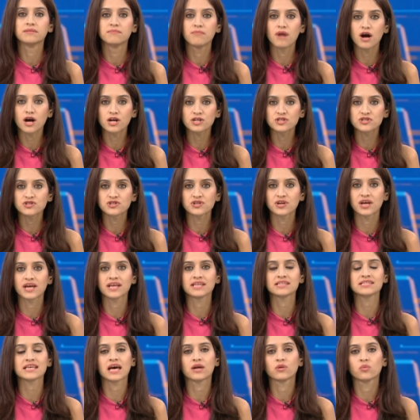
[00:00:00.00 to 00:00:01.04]
the demand
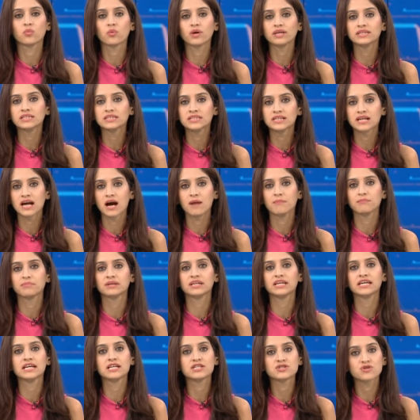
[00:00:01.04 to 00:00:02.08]
trends and whether the
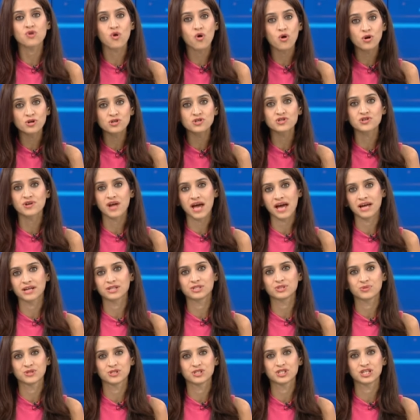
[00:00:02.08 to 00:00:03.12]
company is on
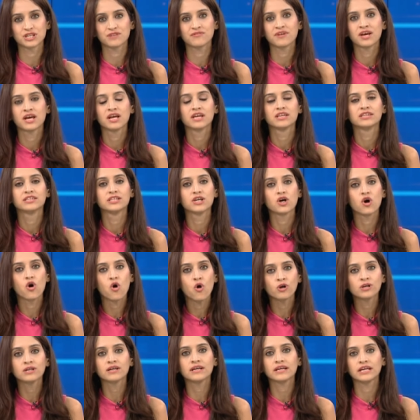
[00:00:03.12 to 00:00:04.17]
track to achieve their
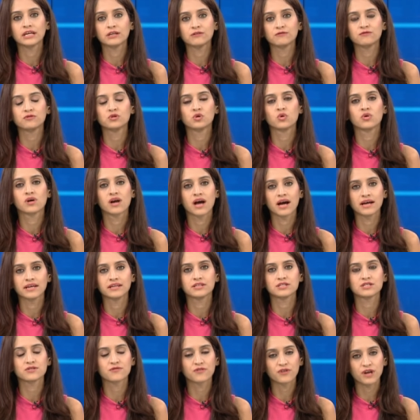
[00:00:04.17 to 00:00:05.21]
order inflow
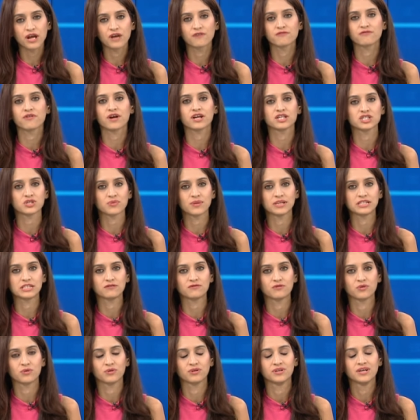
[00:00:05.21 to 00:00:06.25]
guidance for F Y
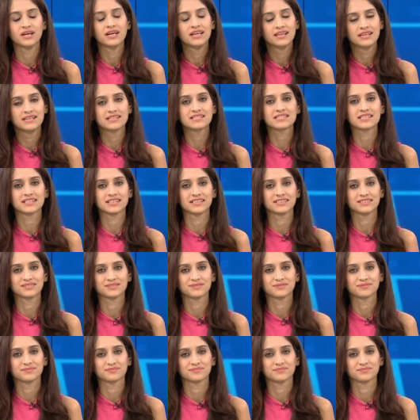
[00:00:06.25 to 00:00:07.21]
twenty-four. Listen in.